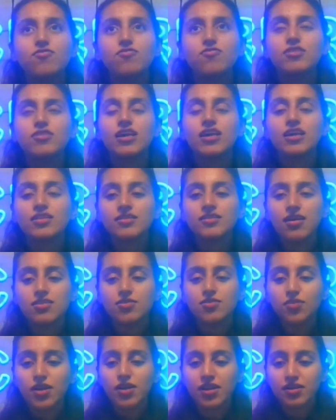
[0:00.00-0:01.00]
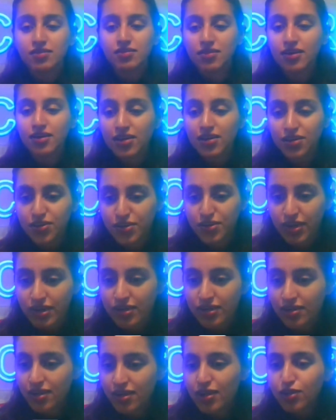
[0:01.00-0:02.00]
sales as well as the career,
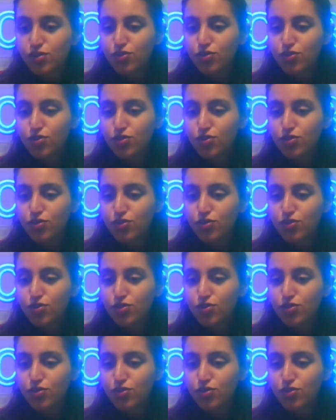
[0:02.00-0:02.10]
right?